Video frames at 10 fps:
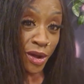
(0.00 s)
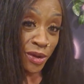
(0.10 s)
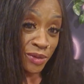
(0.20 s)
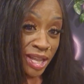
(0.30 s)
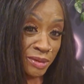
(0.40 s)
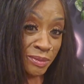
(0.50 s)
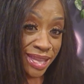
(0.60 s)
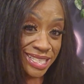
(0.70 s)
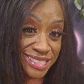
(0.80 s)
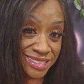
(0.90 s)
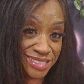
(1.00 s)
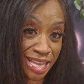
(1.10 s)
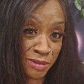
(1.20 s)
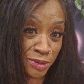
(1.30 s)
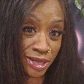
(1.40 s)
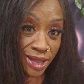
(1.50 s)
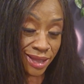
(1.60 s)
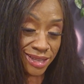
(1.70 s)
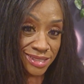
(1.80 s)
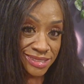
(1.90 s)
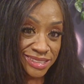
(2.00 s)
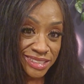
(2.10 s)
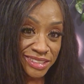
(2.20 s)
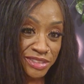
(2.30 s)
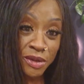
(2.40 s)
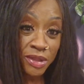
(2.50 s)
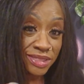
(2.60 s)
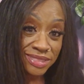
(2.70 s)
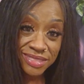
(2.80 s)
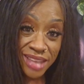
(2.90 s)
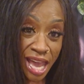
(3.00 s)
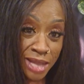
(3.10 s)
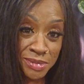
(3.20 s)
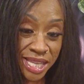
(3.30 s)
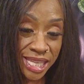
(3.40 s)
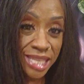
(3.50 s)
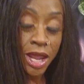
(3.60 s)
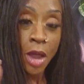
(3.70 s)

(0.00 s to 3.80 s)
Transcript: All right, we made it to the table, guys. Time to eat.